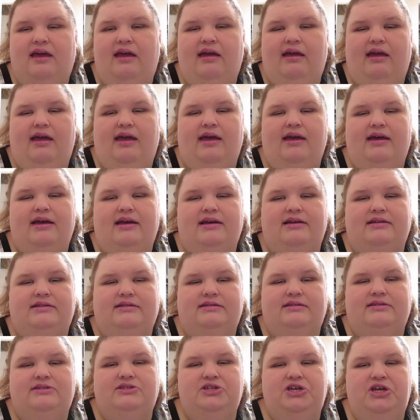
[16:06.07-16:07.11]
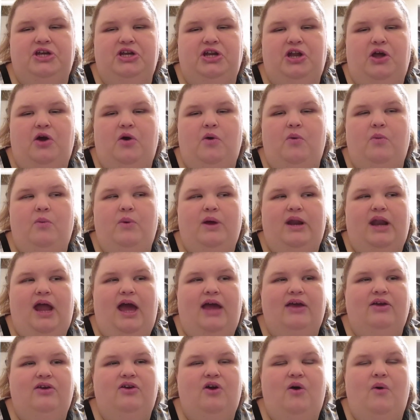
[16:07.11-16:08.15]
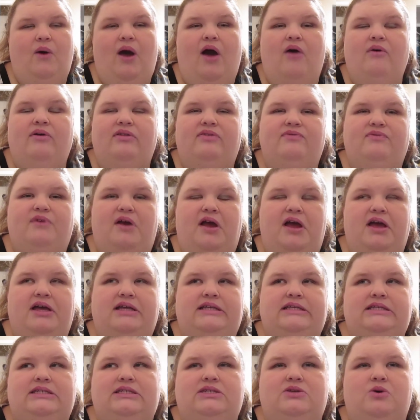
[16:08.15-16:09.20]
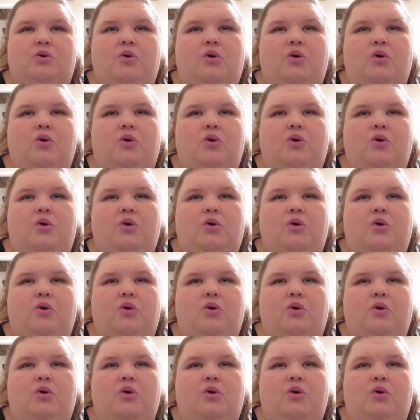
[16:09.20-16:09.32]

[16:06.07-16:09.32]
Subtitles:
And, you know, when I go out with friends